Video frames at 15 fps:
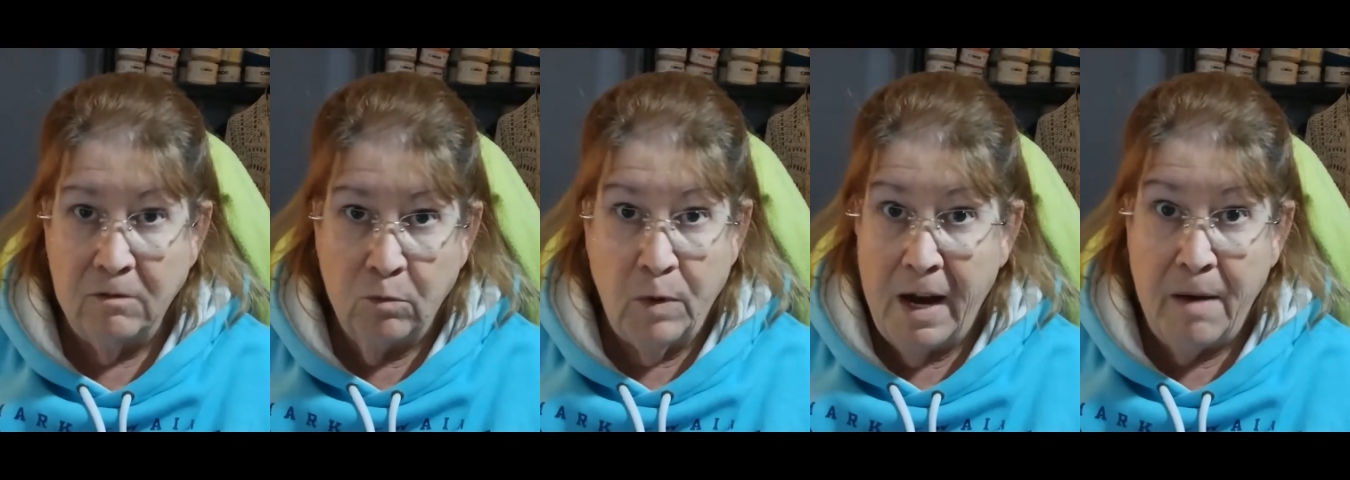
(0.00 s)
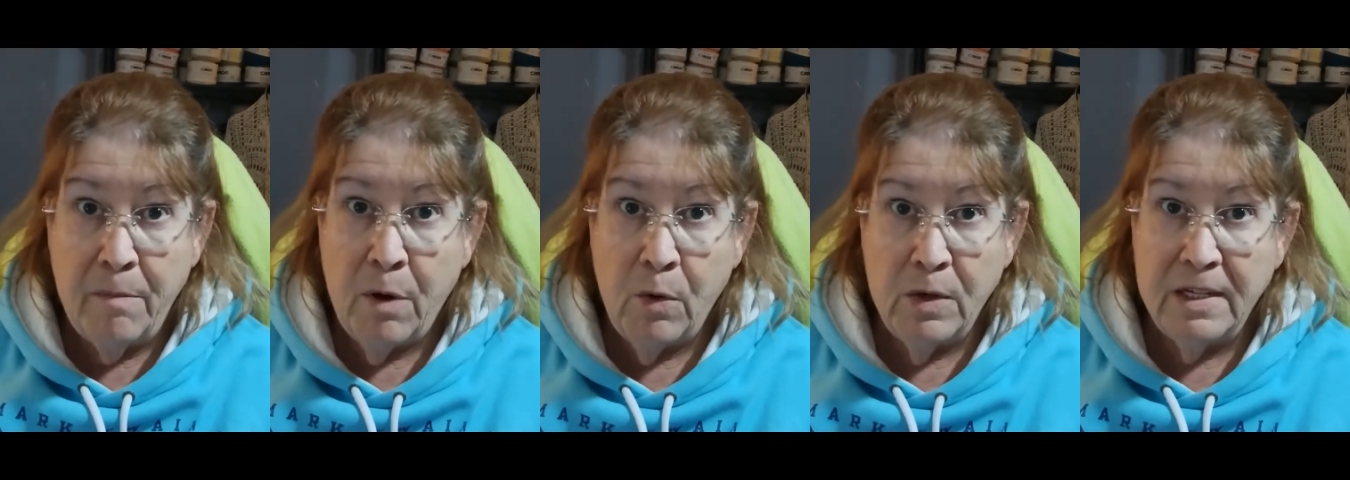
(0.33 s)

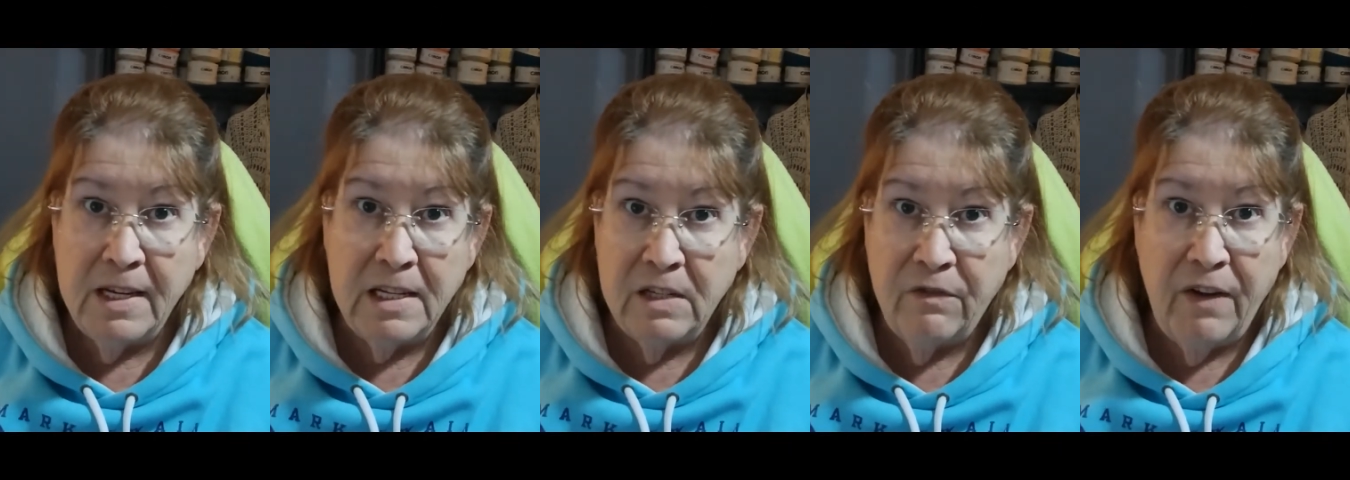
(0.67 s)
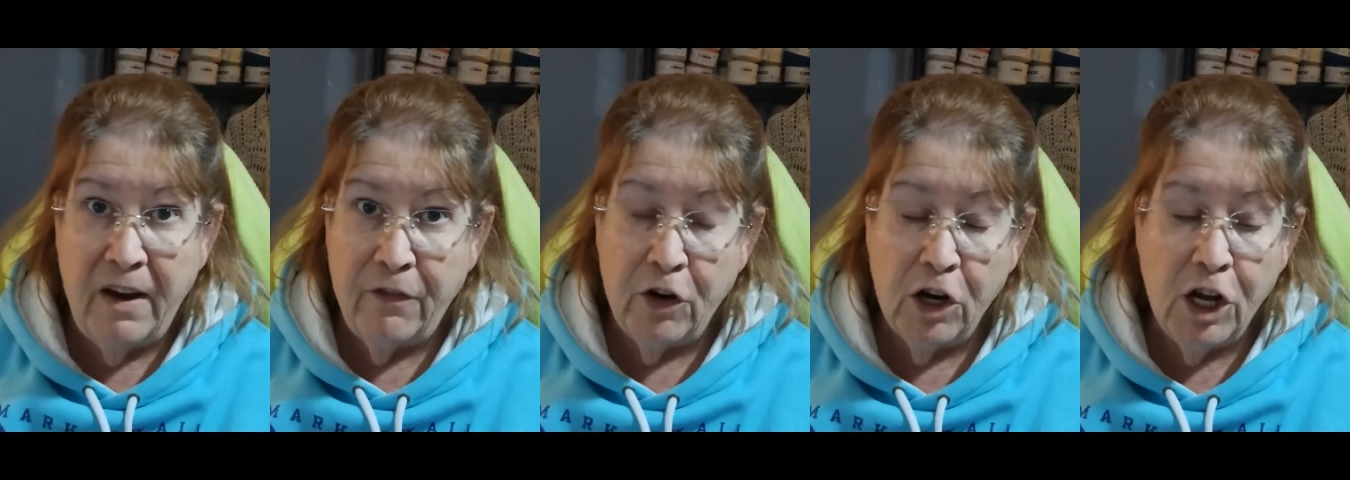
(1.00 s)
rainbow is his
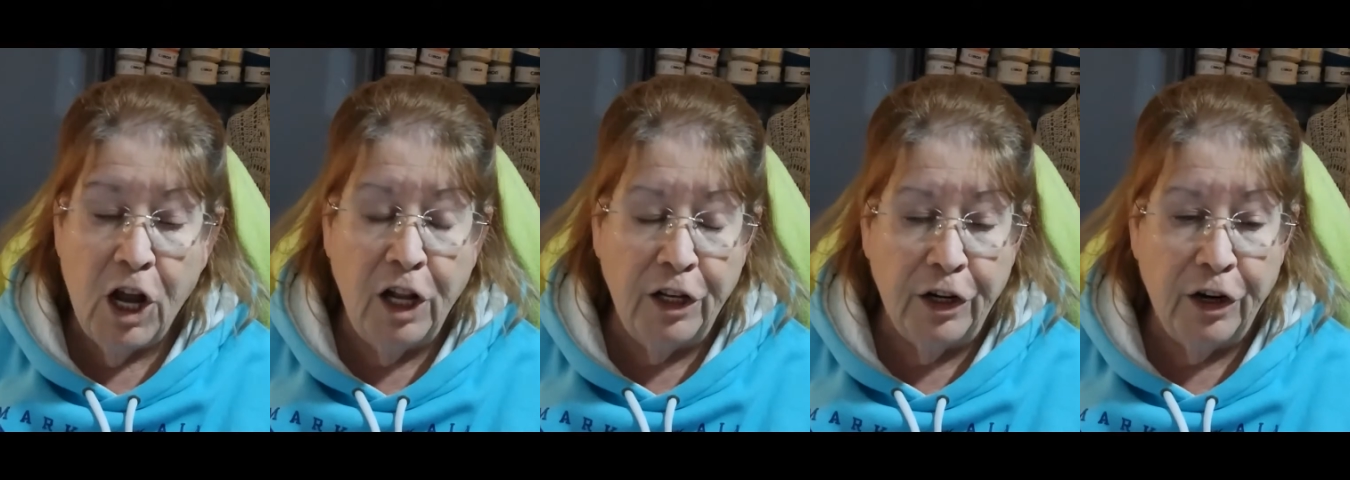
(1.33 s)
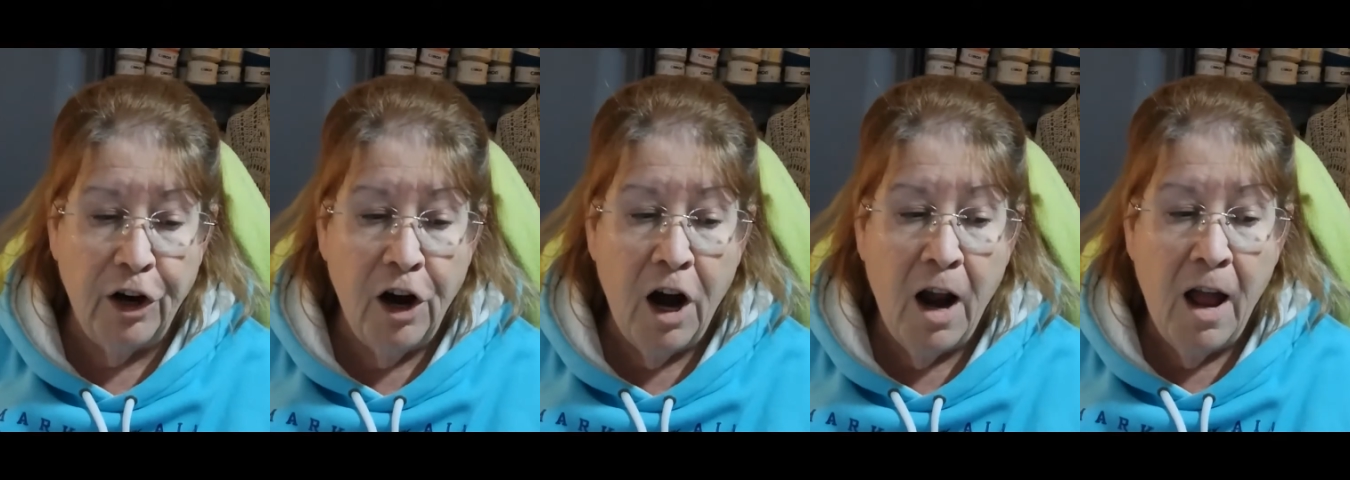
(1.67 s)
favorite
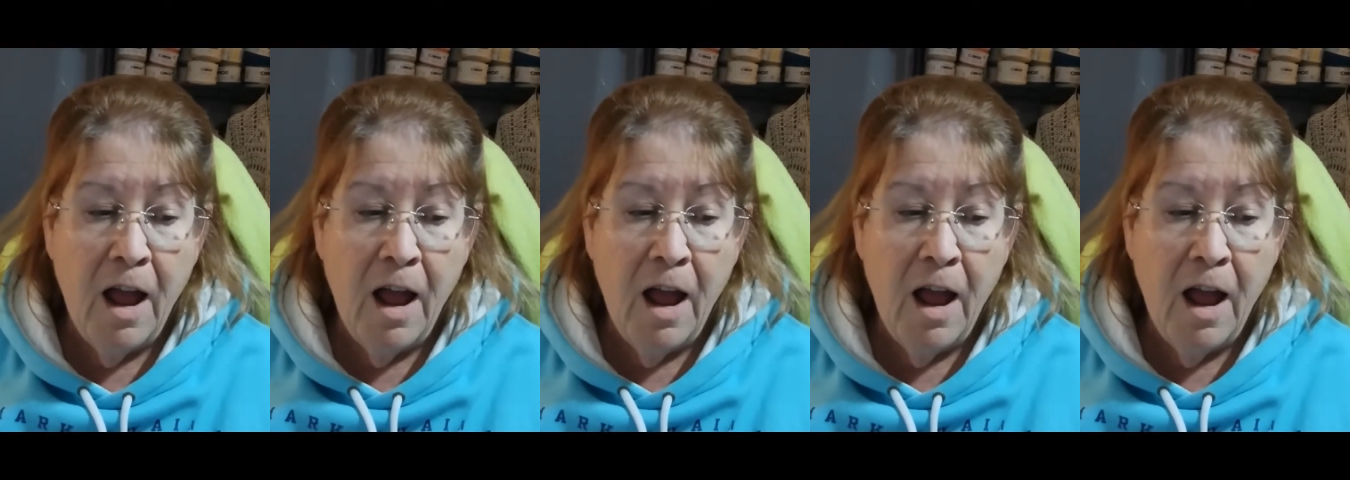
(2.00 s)
color.